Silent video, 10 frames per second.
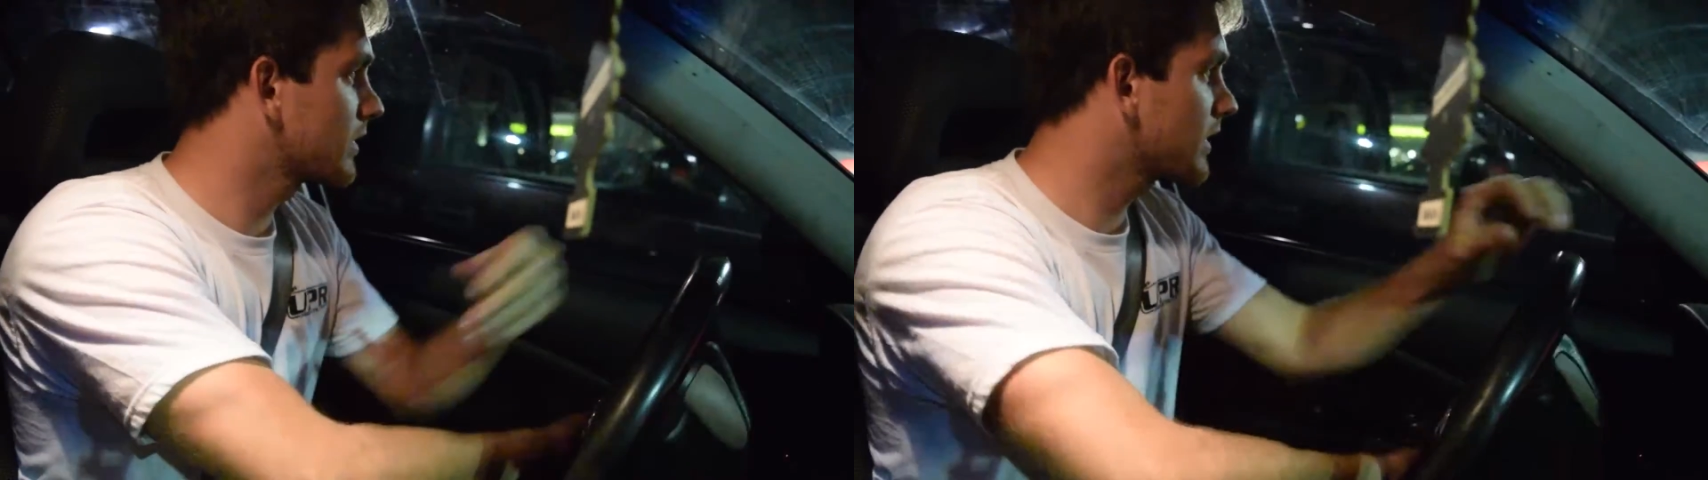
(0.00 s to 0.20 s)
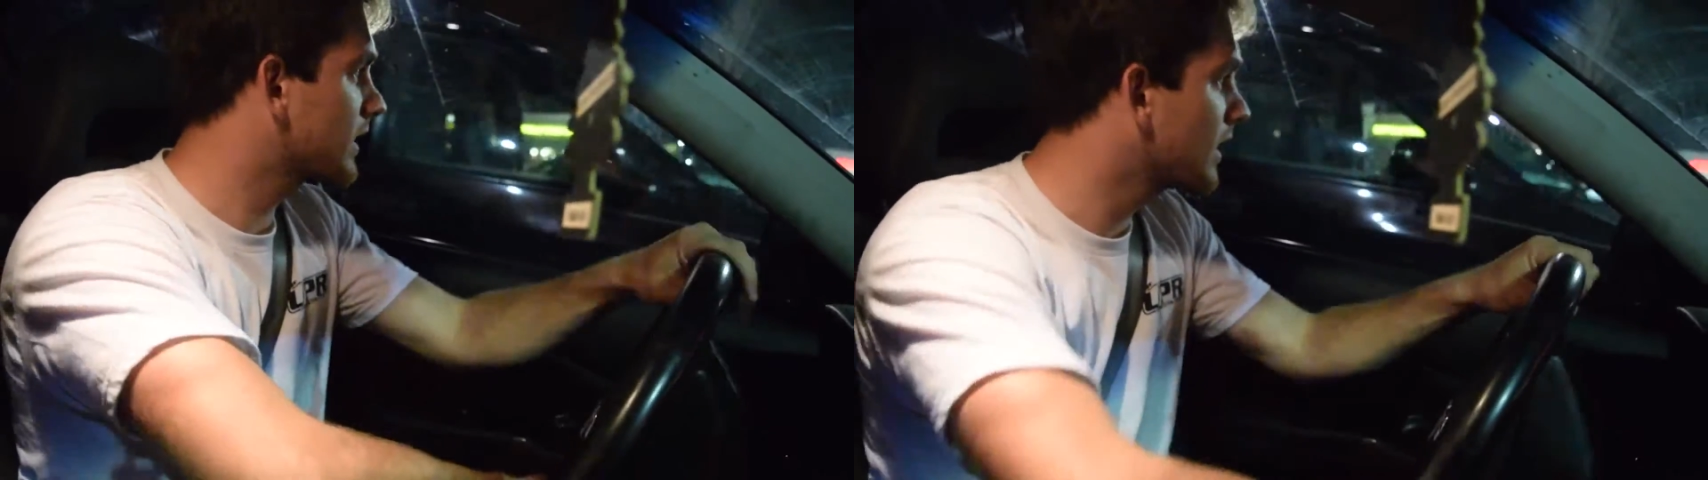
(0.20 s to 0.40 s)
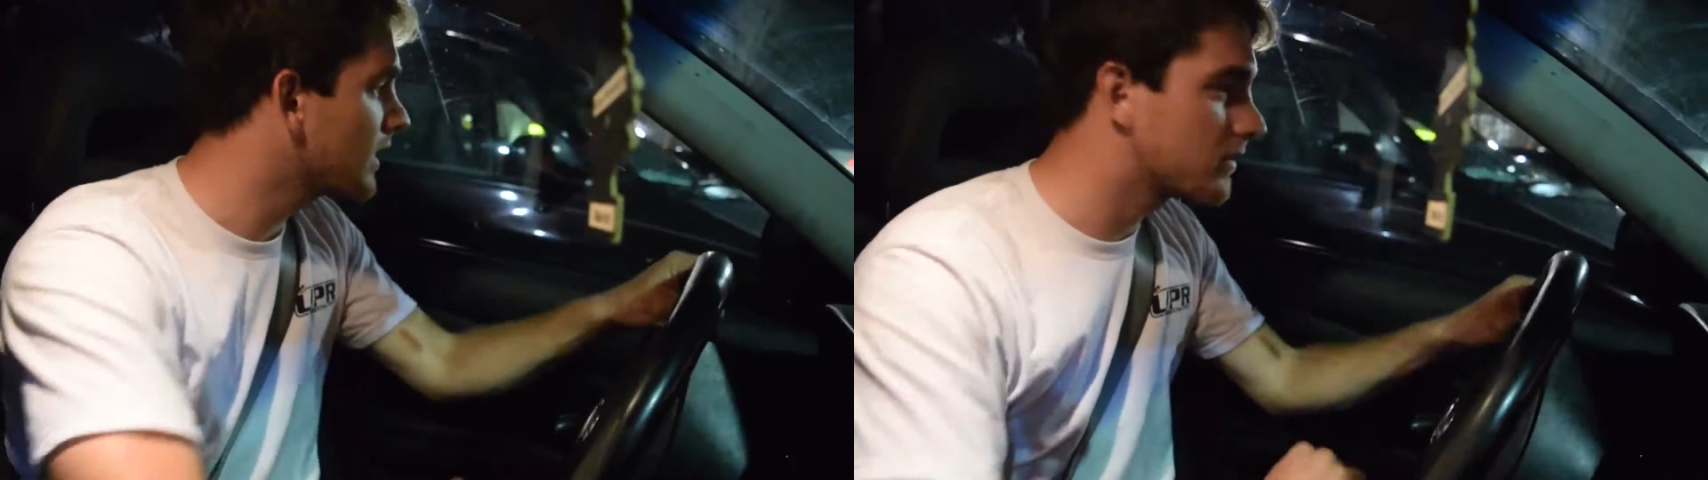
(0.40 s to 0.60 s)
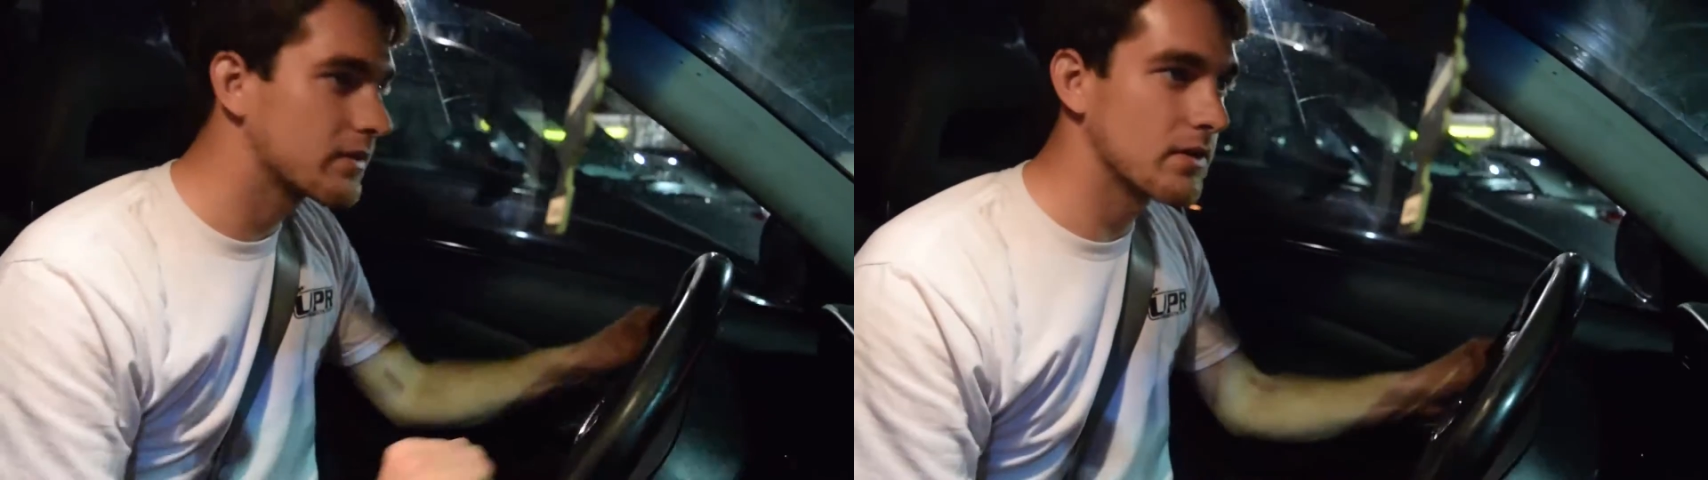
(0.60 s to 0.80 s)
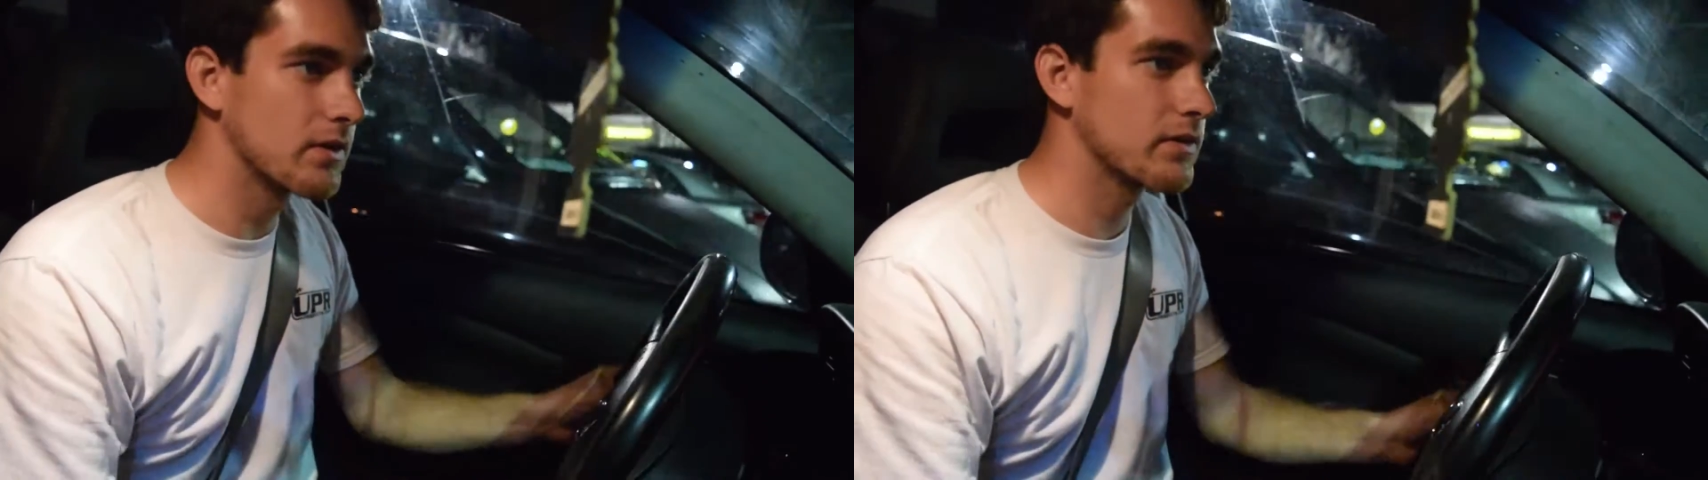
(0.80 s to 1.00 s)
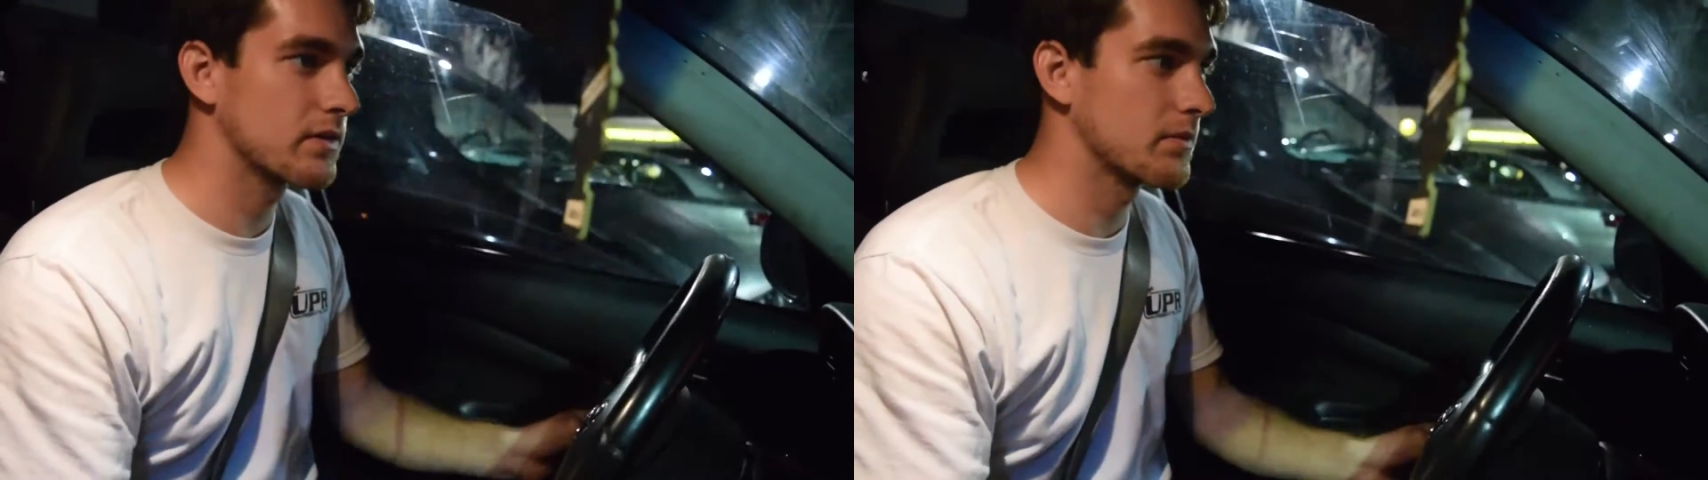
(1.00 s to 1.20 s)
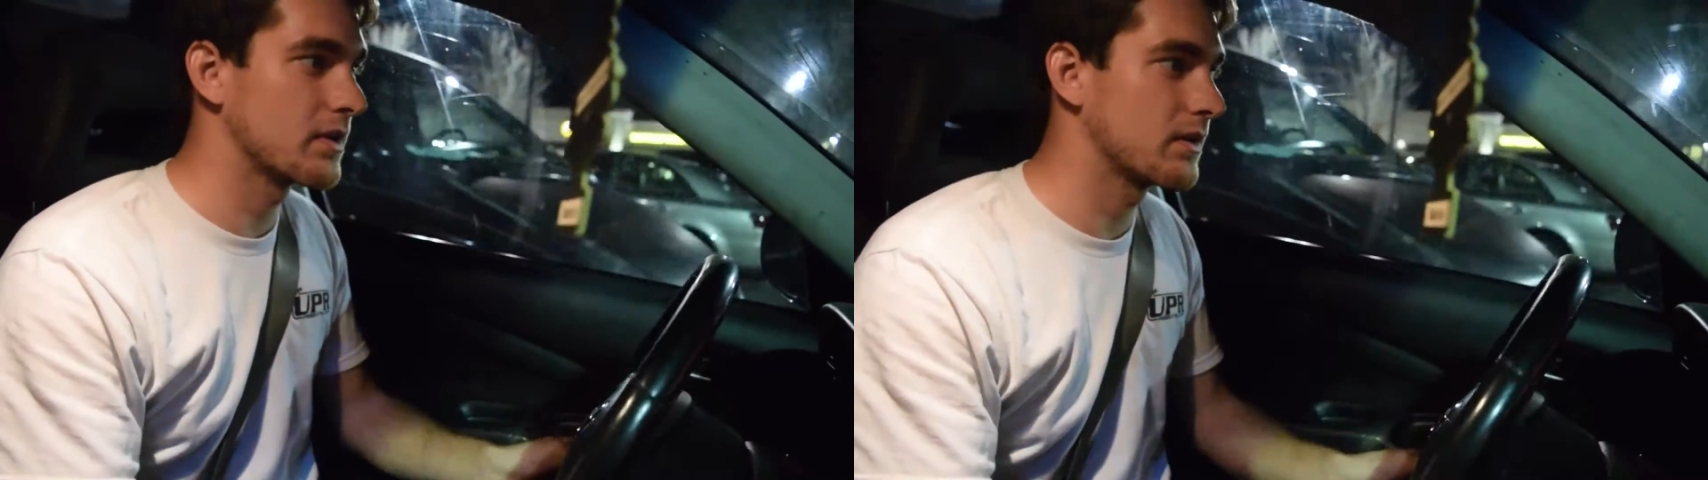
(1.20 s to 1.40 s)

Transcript: were like, hey, let's go get some